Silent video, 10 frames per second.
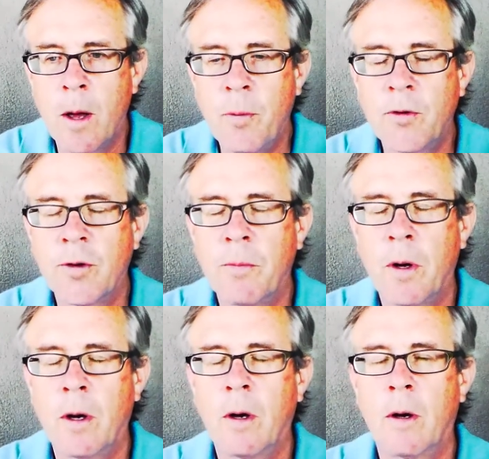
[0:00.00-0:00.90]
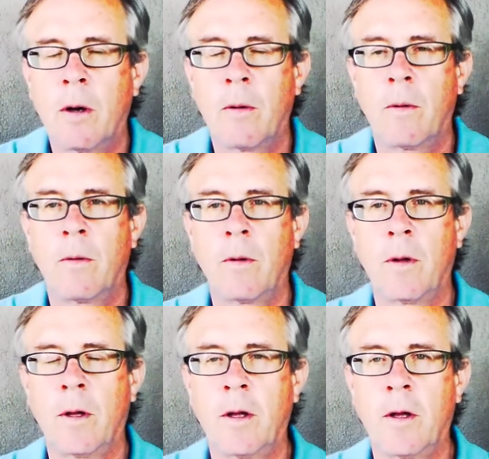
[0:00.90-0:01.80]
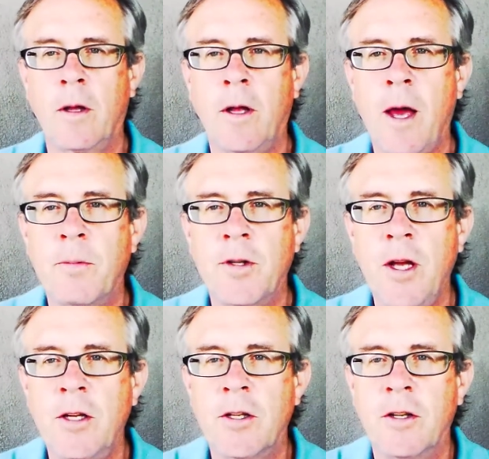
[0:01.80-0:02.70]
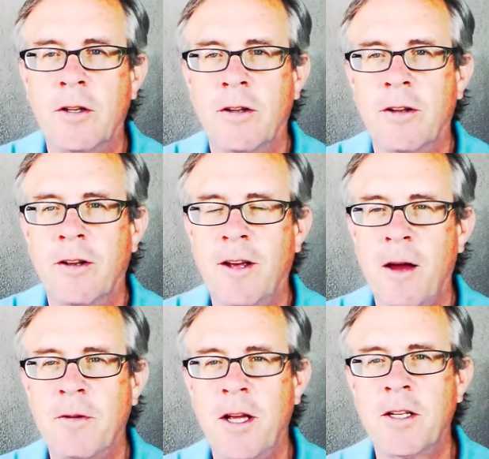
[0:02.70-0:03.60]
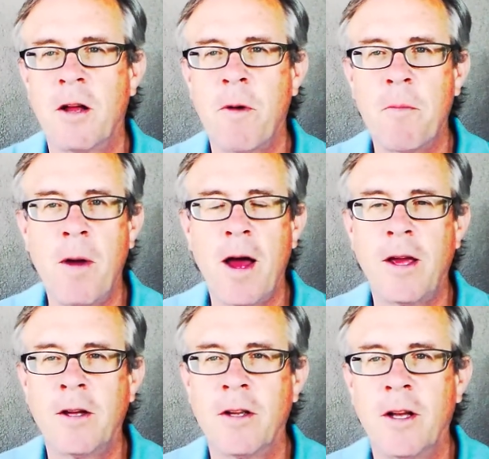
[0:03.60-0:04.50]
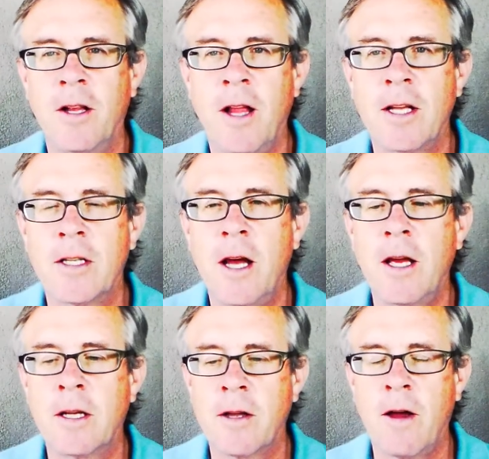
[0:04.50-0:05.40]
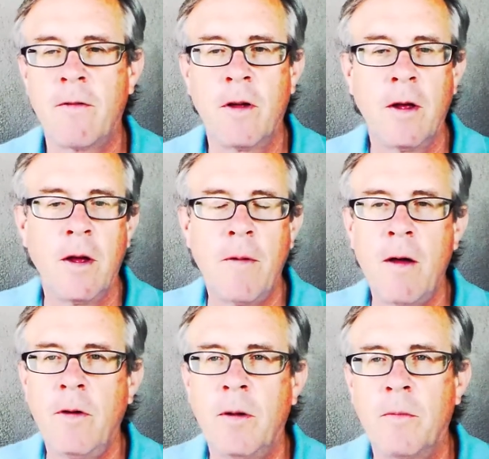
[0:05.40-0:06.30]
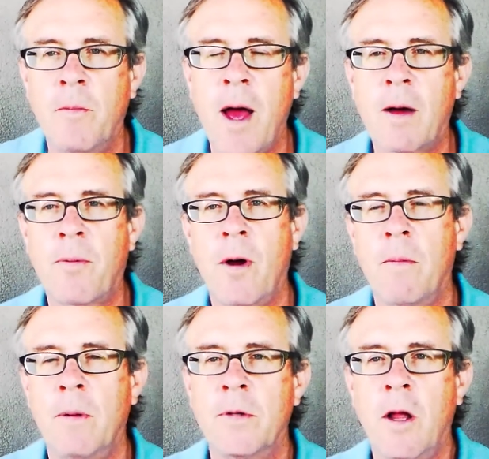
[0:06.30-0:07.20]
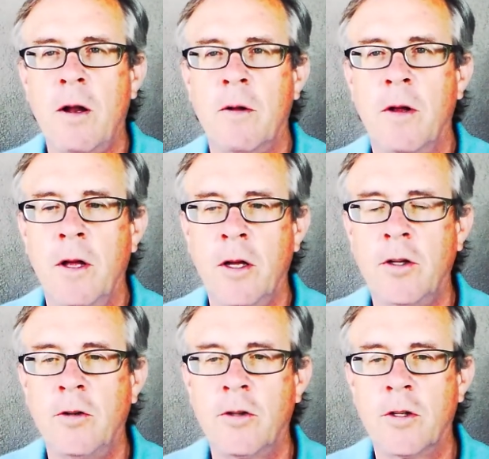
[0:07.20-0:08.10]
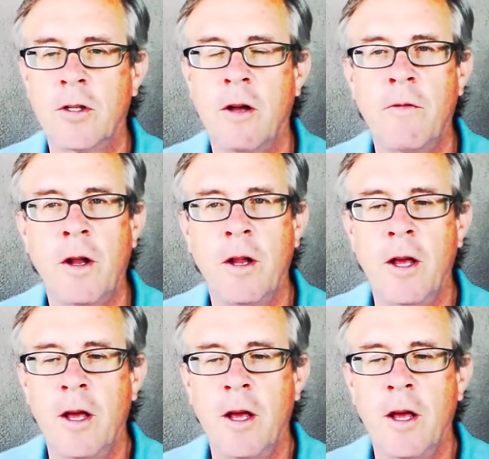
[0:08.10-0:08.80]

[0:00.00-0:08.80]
I put some uh, capsaicin, capsaicin on my back uh, last night because I have having back problems, a lot of issues and stuff, and